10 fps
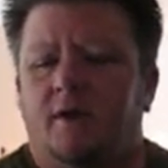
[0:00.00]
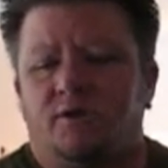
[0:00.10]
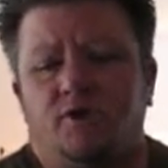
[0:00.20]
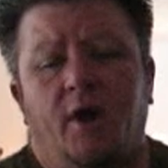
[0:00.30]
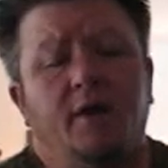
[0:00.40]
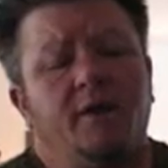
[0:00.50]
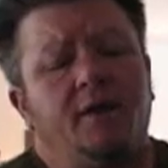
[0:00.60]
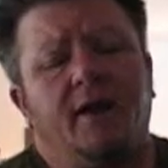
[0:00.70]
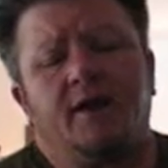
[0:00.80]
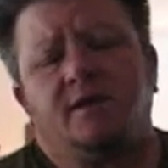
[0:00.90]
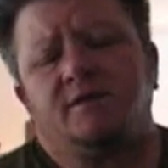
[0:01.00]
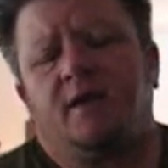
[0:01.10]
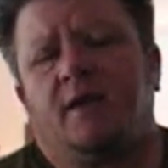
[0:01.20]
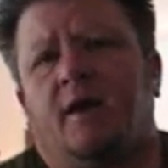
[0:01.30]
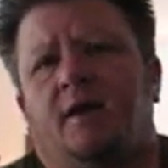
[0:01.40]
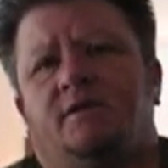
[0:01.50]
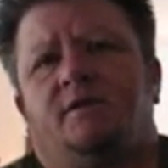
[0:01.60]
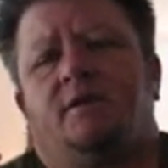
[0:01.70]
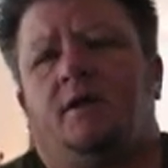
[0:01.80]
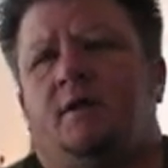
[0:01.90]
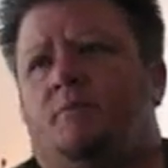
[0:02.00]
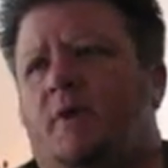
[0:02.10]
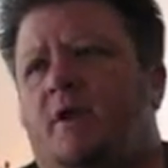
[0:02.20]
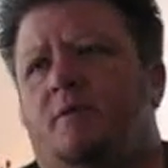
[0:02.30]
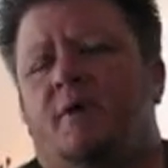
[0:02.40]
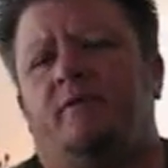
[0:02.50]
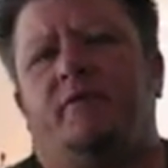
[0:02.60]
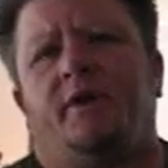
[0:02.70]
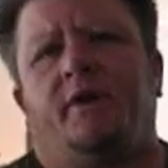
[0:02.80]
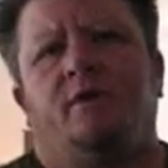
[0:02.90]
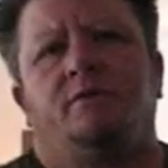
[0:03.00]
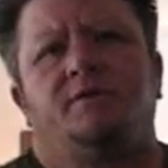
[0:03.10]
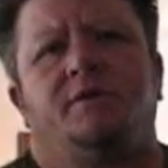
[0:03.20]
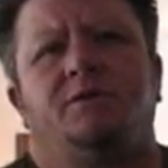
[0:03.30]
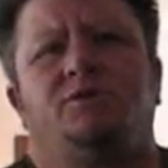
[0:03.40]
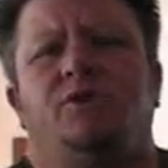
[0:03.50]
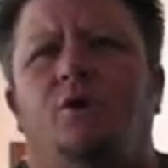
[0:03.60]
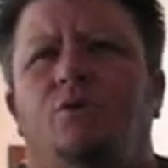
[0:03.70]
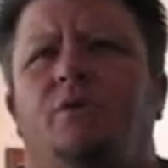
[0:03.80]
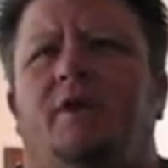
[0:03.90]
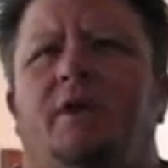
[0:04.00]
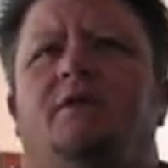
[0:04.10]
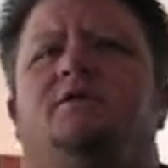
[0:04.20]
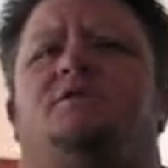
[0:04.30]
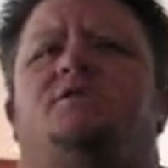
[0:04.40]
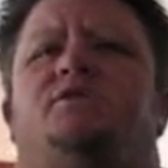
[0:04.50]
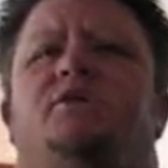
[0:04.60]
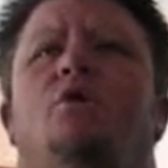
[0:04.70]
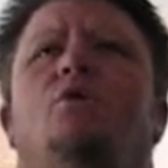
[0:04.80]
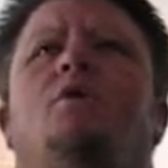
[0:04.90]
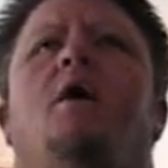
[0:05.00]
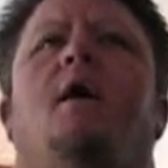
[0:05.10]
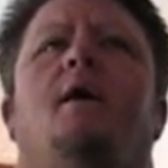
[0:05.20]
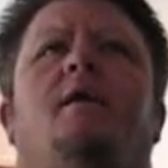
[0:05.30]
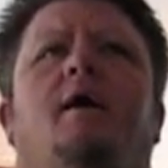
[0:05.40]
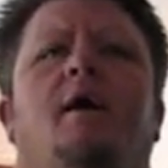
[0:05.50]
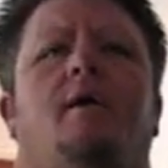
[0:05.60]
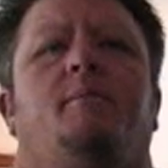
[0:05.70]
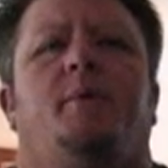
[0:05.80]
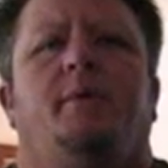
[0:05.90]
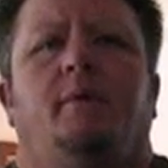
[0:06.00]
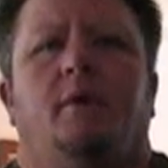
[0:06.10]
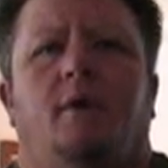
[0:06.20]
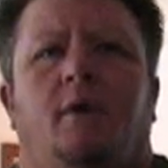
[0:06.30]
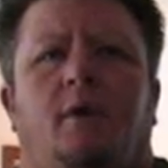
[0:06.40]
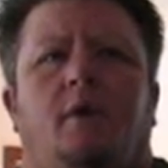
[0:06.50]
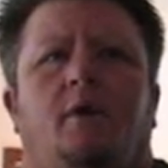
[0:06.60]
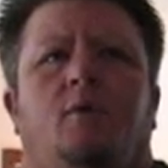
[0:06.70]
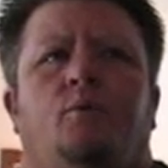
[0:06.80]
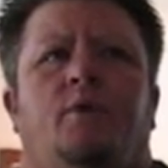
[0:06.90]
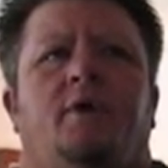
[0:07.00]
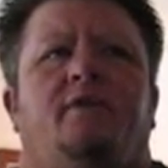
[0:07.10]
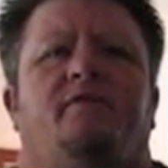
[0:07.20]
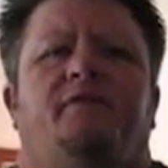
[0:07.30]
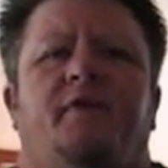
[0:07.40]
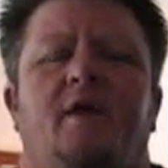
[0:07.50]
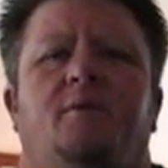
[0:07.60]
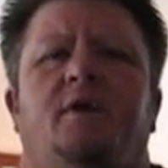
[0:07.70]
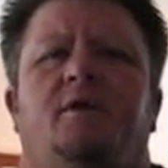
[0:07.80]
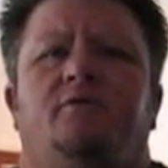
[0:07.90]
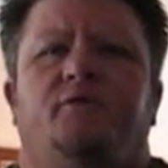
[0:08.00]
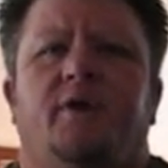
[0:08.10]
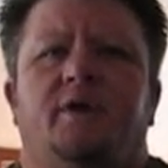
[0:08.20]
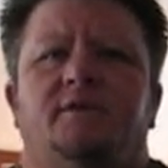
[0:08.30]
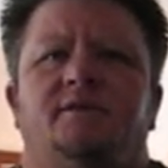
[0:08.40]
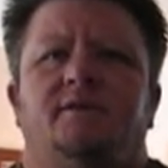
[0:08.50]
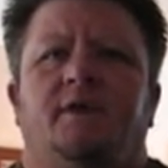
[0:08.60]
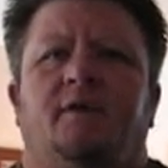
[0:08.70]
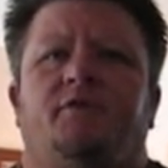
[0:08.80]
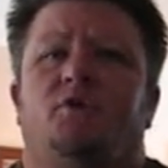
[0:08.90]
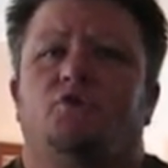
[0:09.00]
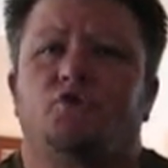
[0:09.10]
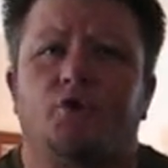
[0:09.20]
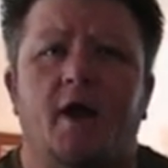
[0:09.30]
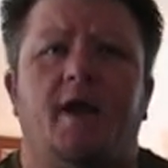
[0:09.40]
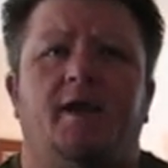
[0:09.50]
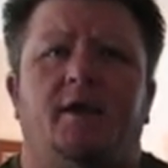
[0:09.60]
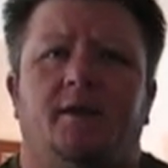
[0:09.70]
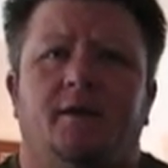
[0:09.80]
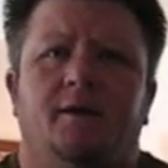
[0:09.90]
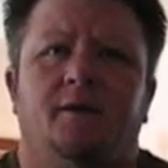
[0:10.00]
So like I said, guys, in many of my videos, don't get so caught up with family and friends if they're trying,